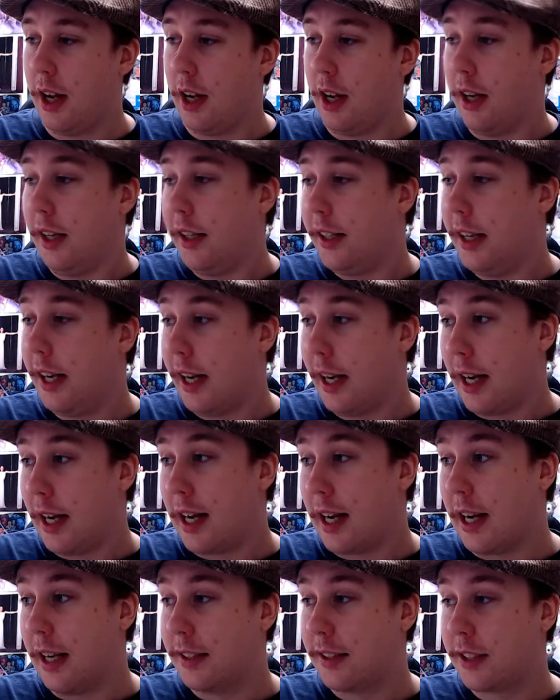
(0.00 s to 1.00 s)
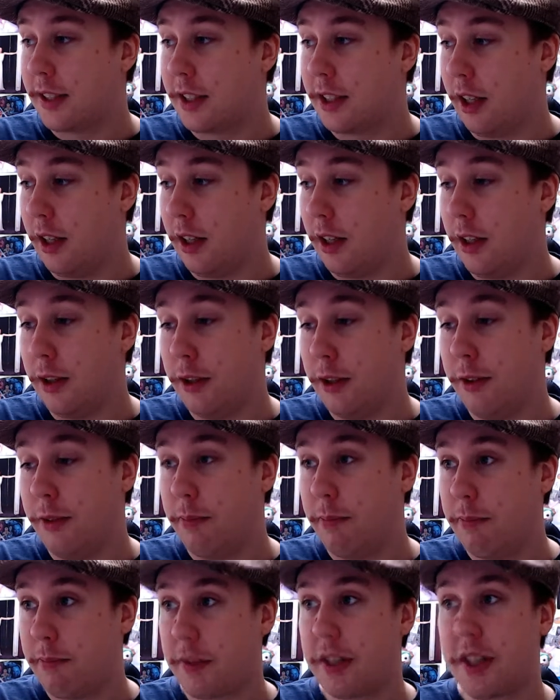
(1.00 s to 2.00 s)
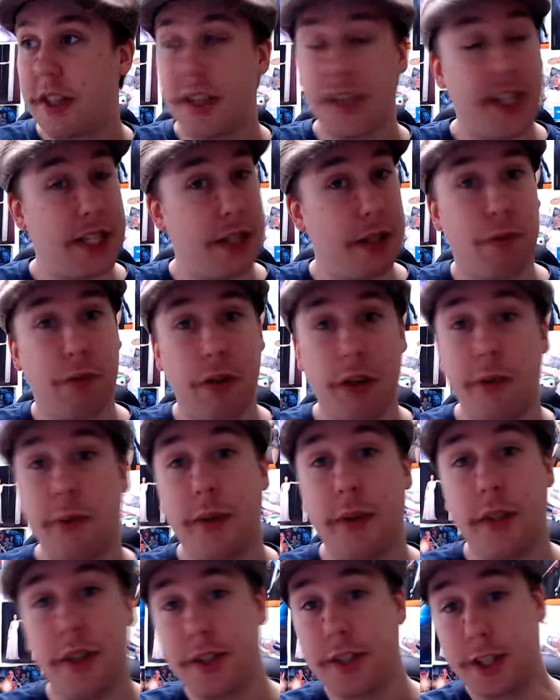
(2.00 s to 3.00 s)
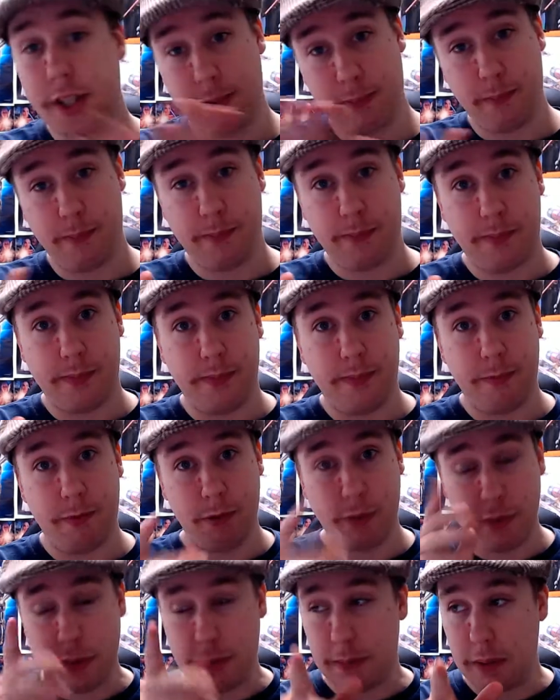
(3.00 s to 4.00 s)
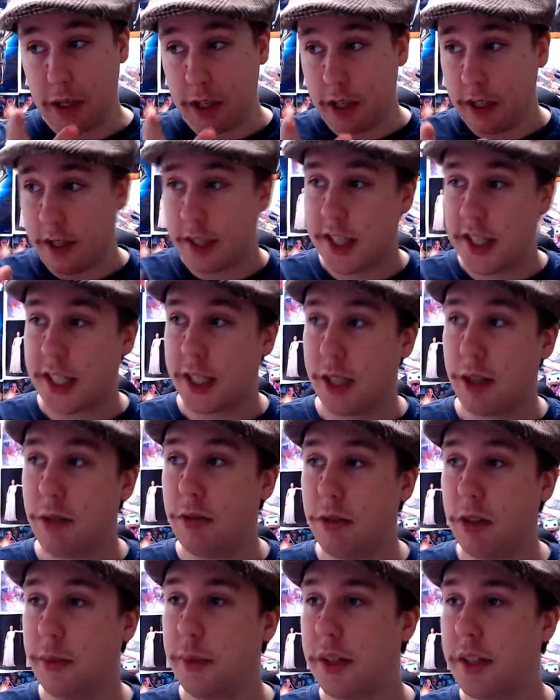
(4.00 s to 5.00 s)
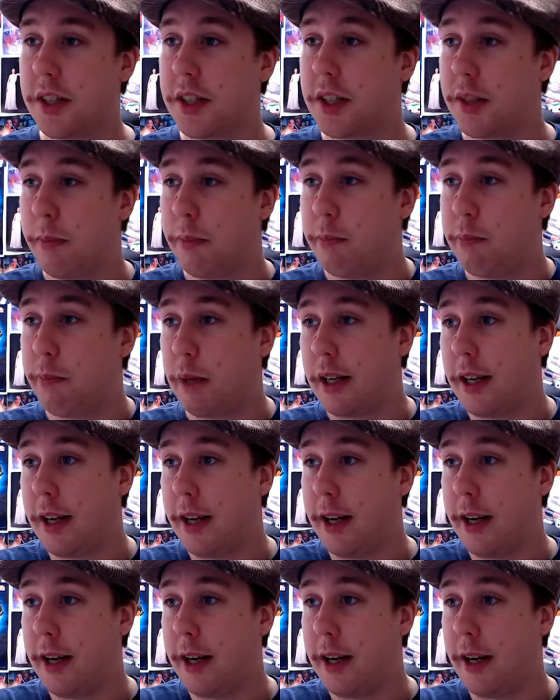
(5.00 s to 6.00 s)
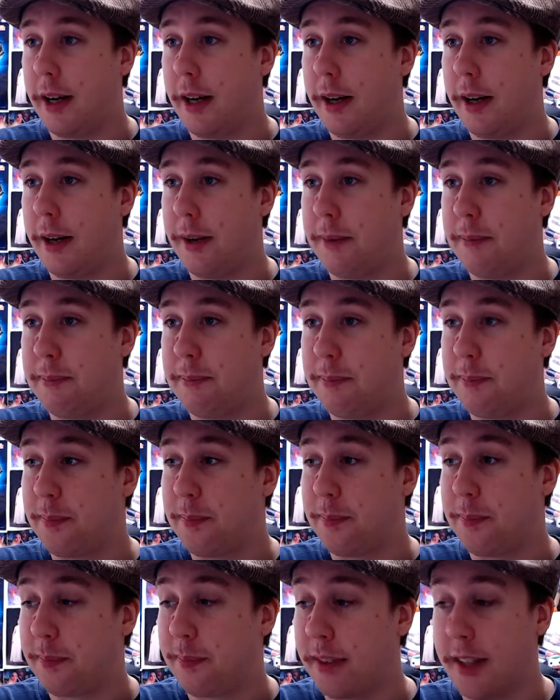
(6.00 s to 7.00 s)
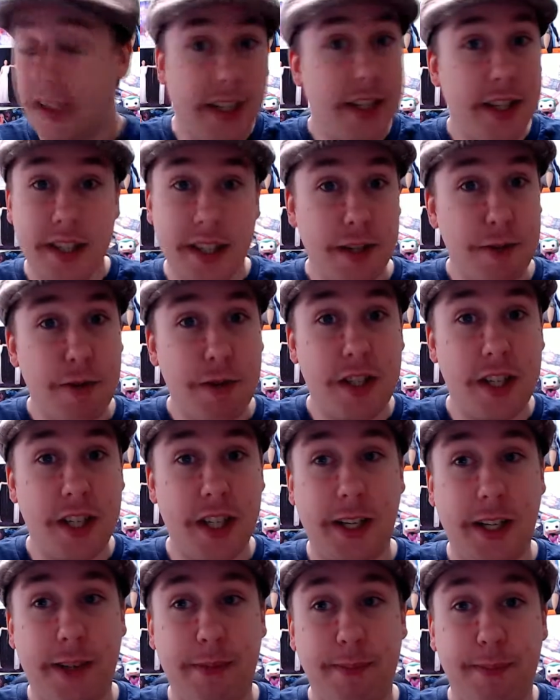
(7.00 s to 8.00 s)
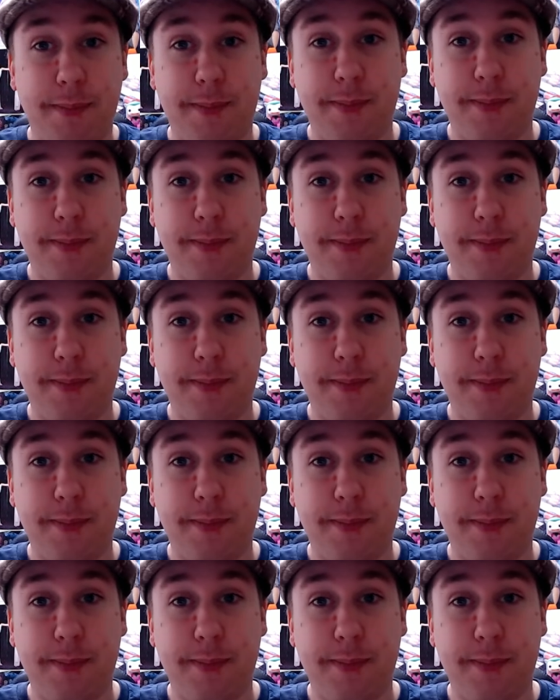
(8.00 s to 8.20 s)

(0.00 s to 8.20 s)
Yeah, so, this is still rumours. Remember, it's still rumours, but this is interesting.